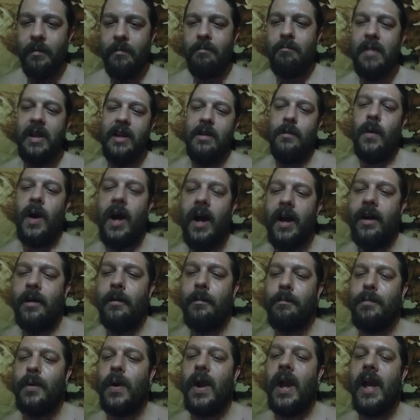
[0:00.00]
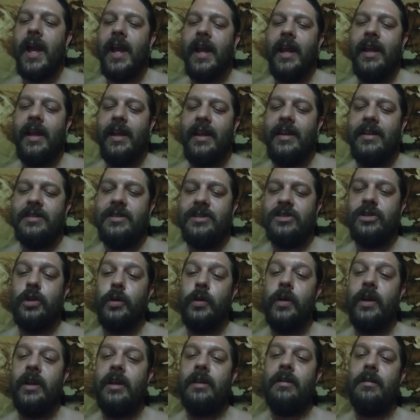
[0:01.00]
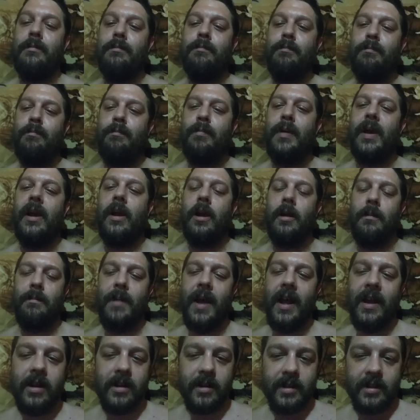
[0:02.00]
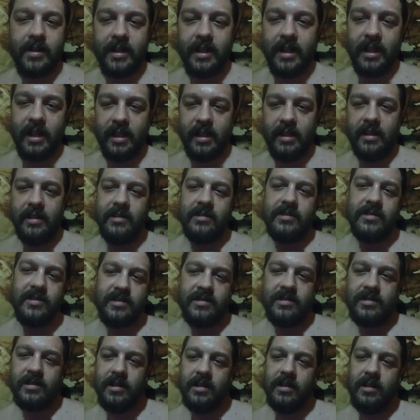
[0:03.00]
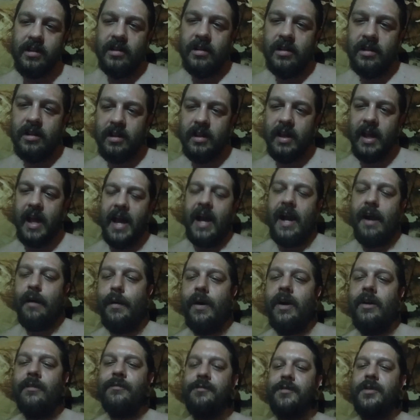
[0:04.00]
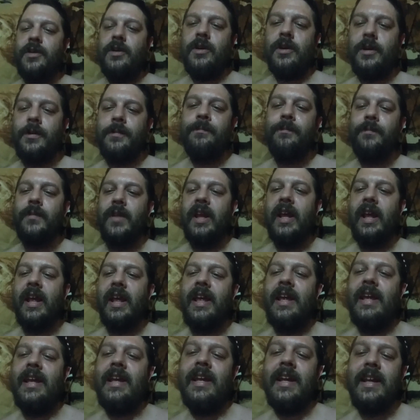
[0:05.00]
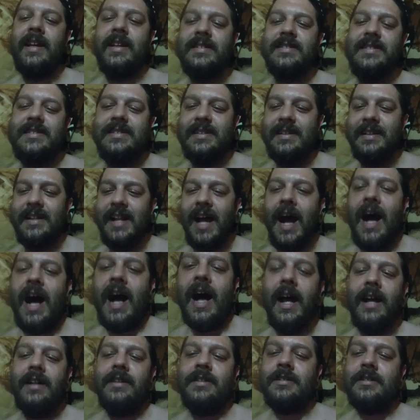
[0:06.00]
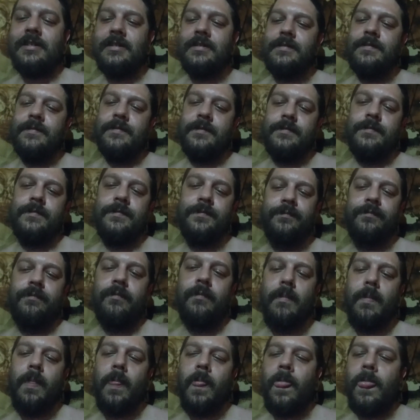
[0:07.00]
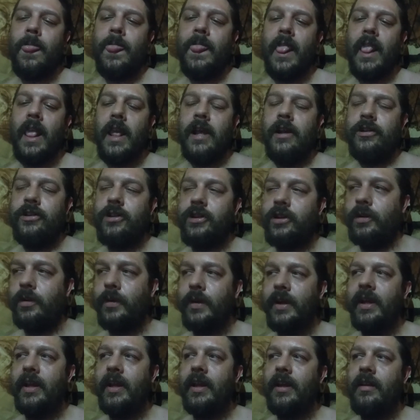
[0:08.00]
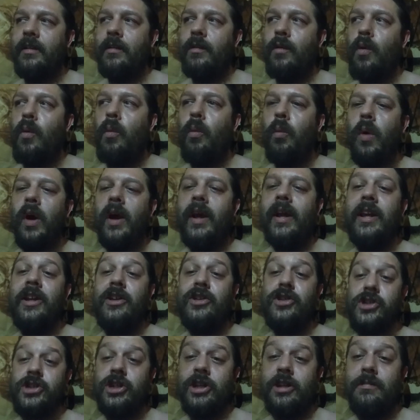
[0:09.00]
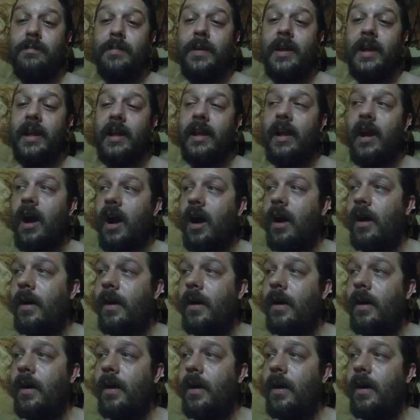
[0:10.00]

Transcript: Meanwhile, Bray is doing bigger, better things. However, he is not doing what he should be.